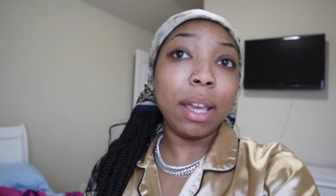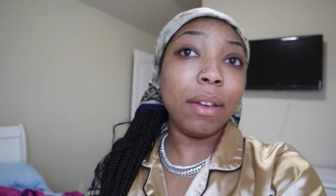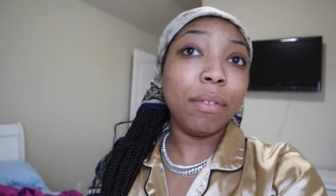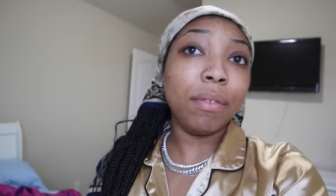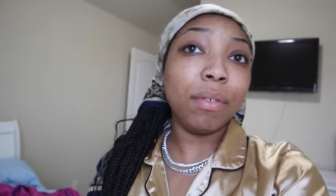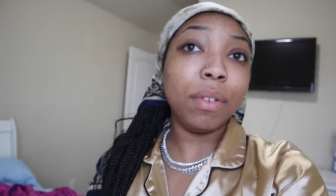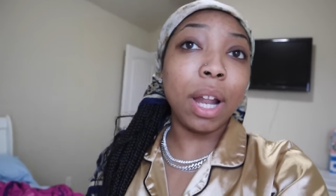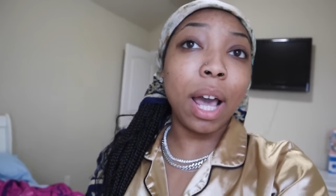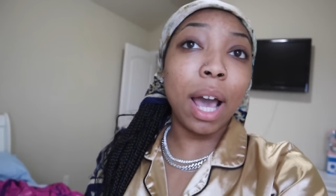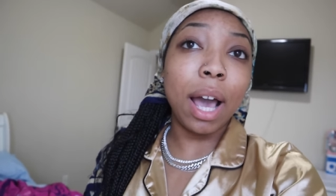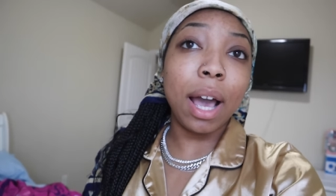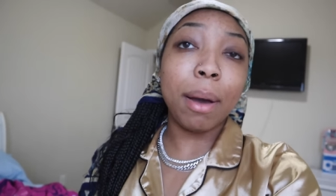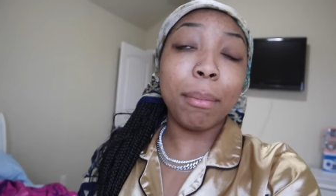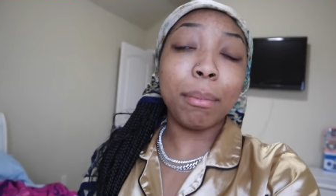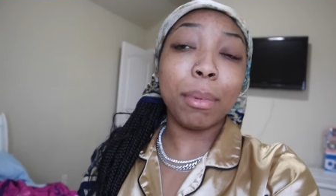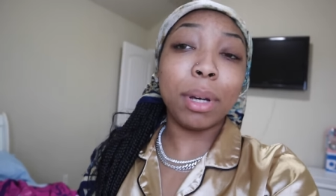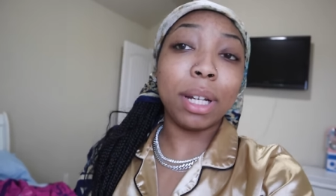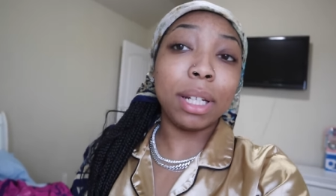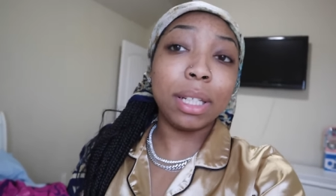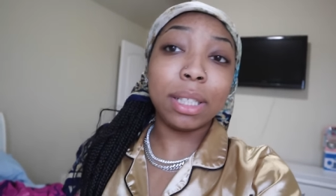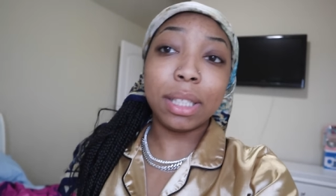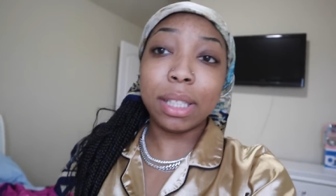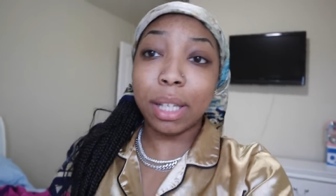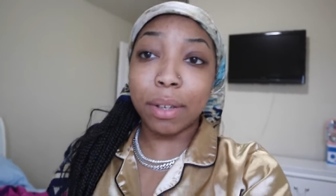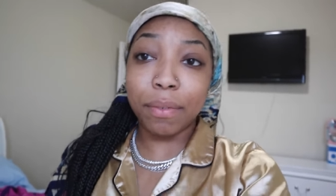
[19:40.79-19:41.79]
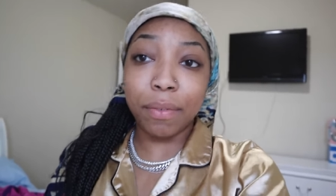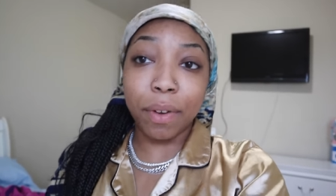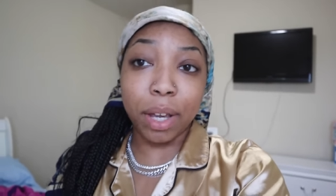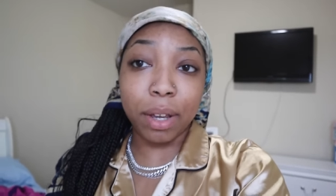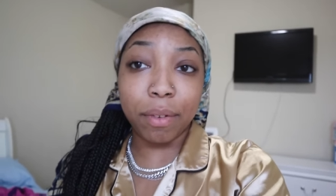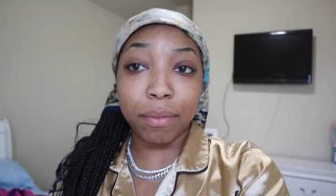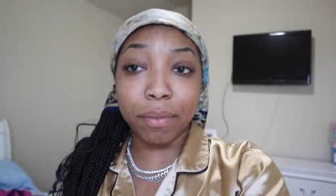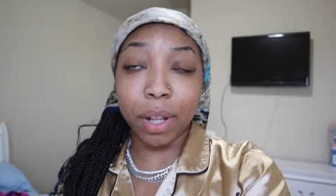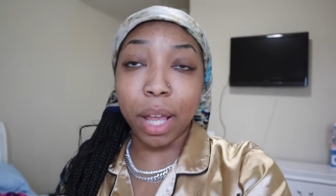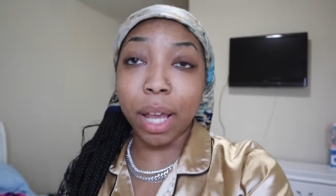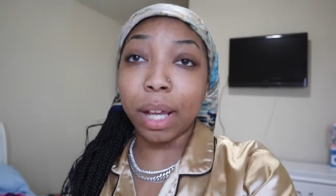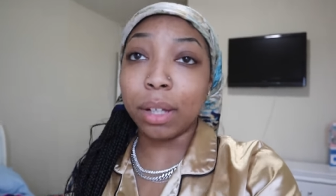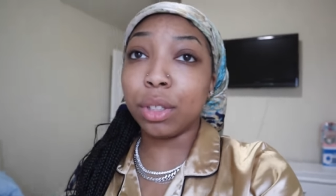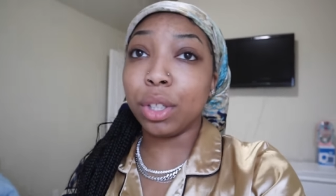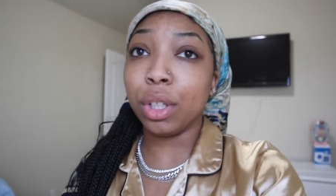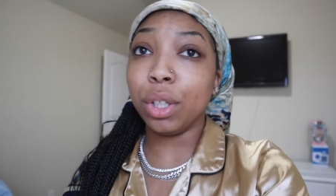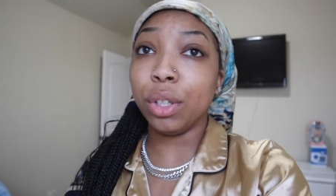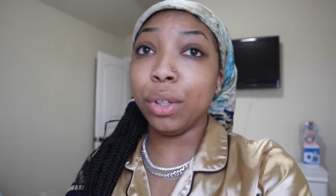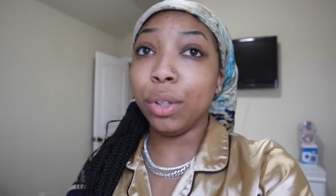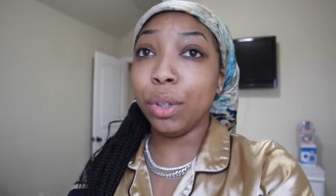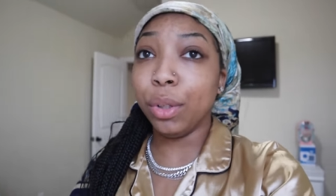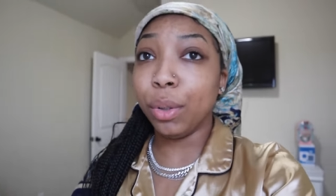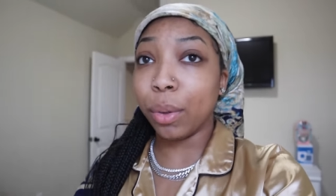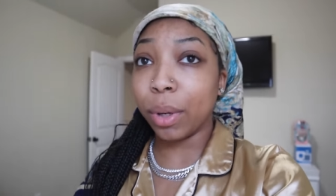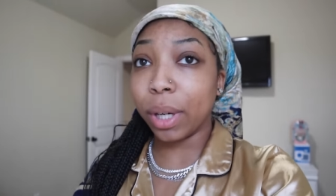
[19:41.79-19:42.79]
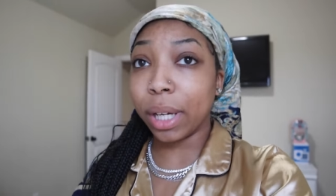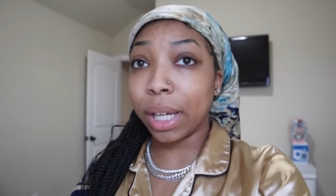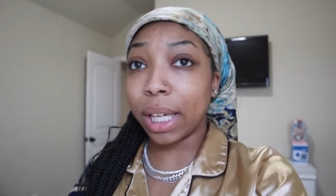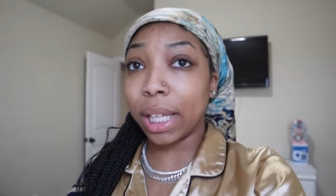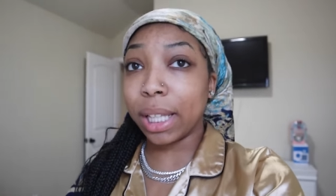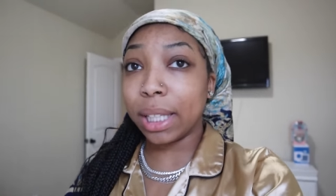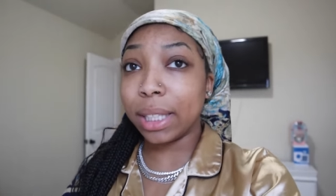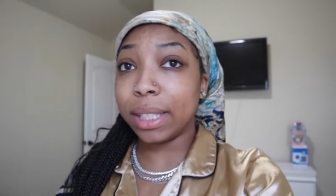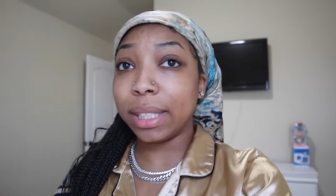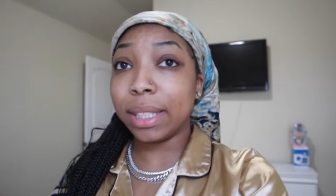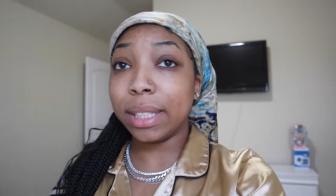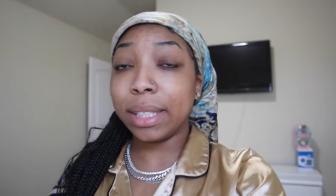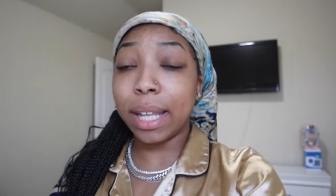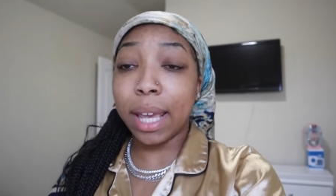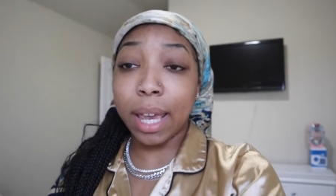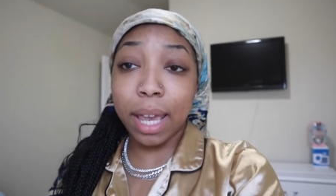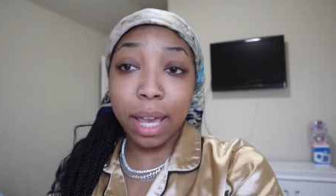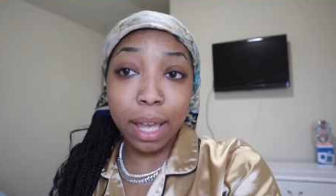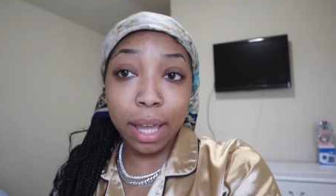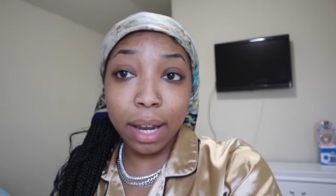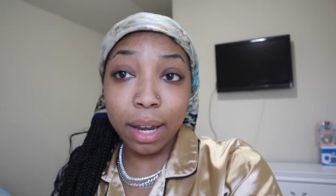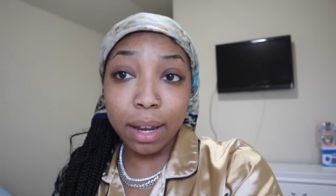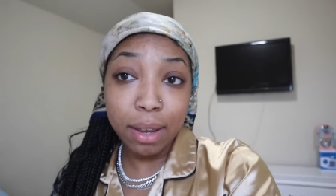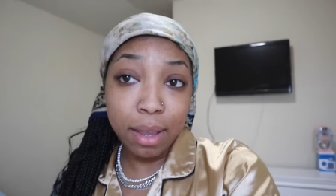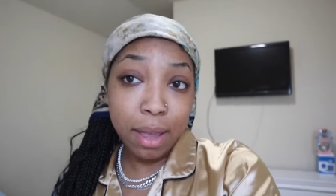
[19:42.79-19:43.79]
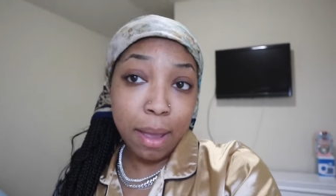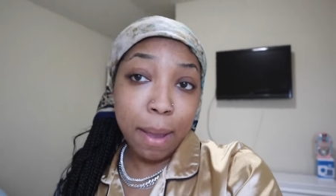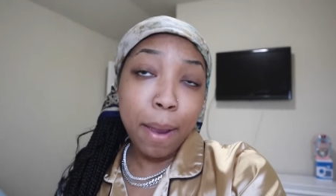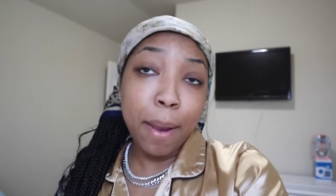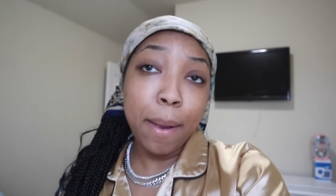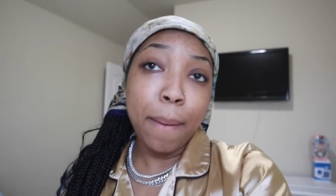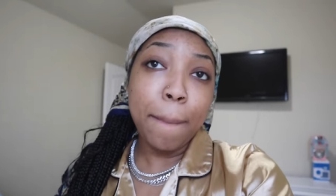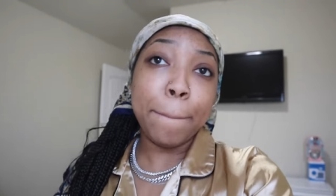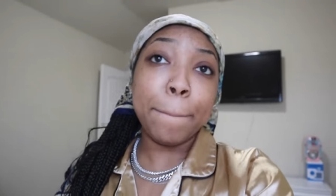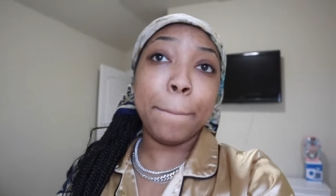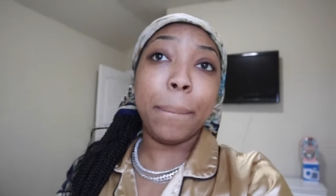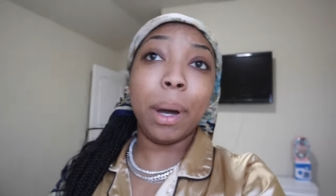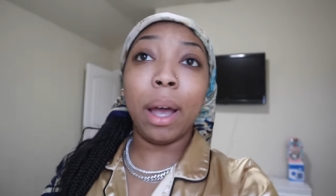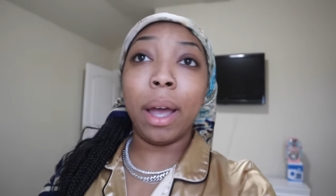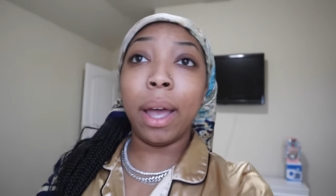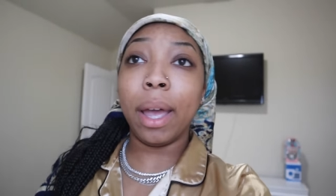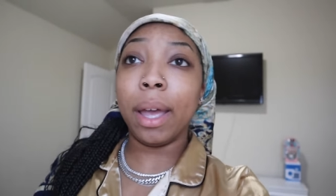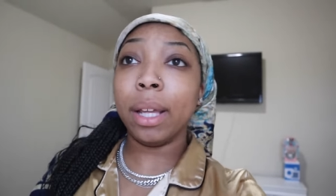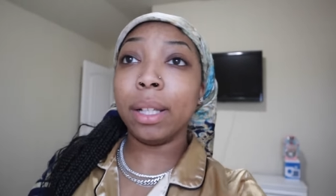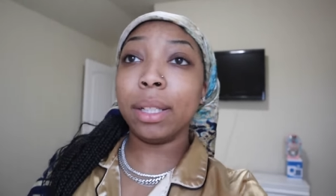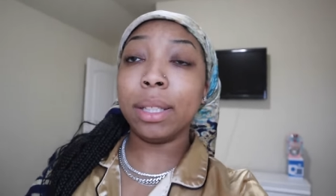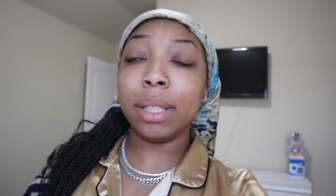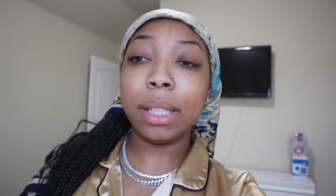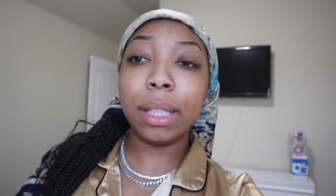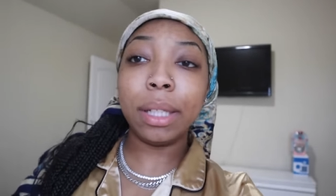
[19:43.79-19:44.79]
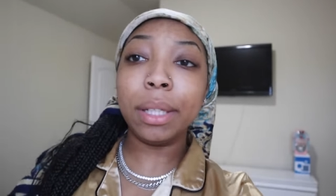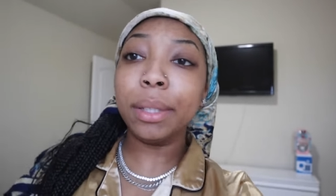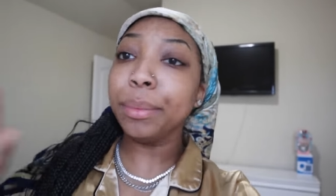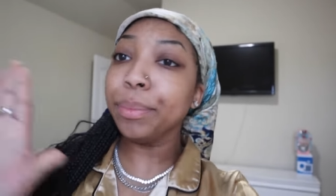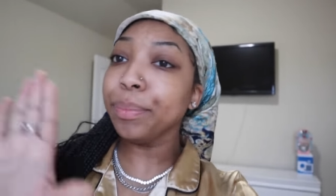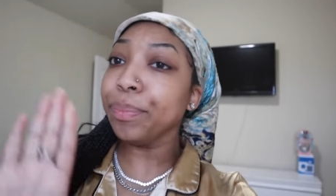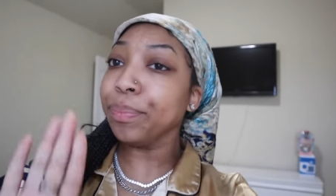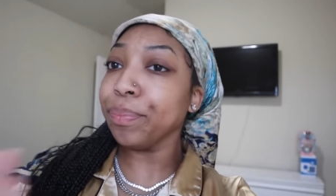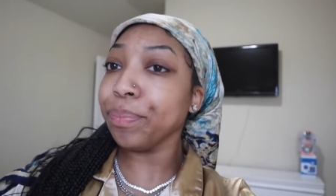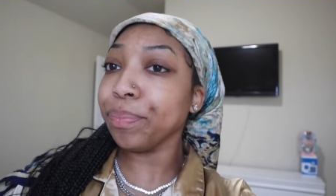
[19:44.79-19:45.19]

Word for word: If not, I'm gonna see if I can fly out to New York instead. But